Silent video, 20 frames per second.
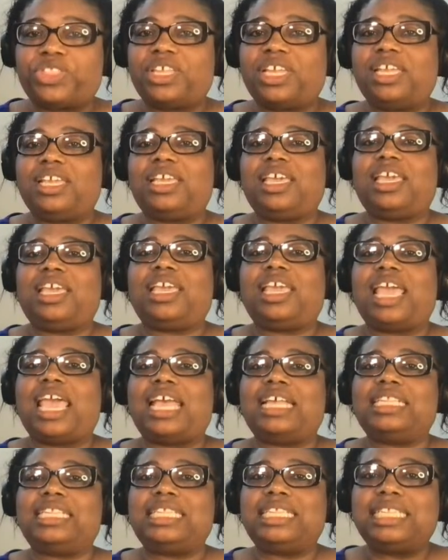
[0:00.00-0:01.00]
thinking
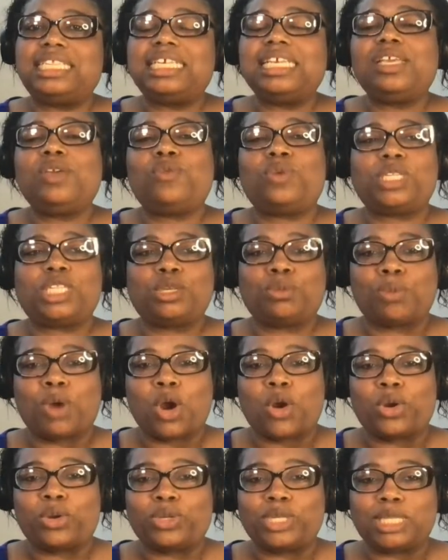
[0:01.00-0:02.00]
and see what
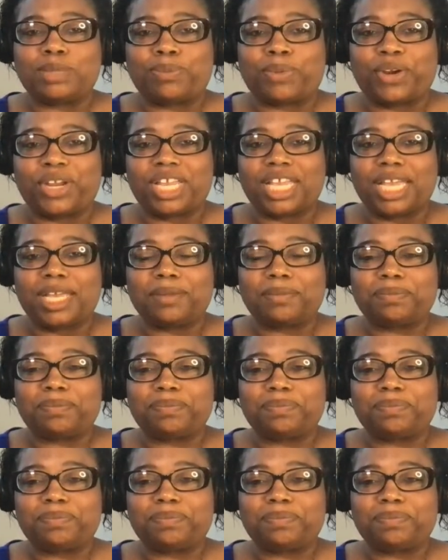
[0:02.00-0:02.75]
tomorrow is bringing.